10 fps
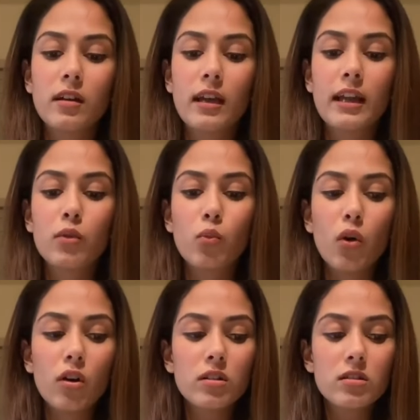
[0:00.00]

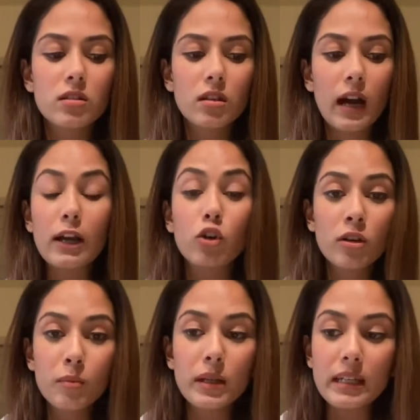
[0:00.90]
I
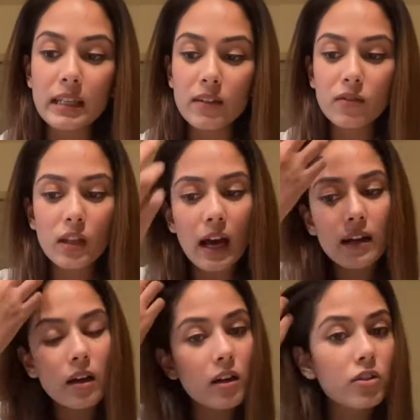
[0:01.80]
couldn't believe
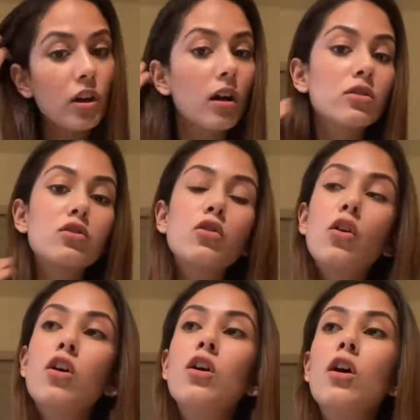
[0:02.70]
that a
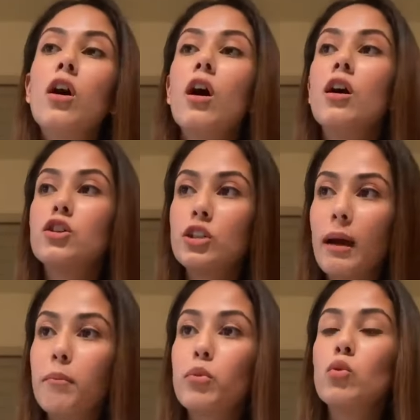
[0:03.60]
drugstore
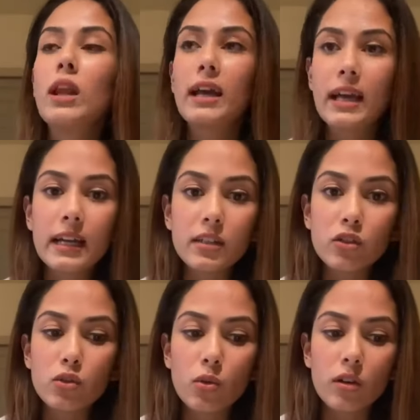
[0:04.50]
shampoo like Head and
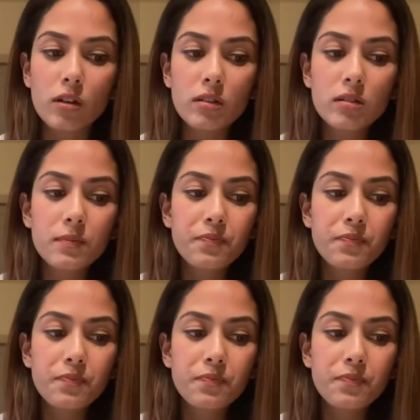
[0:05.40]
Shoulders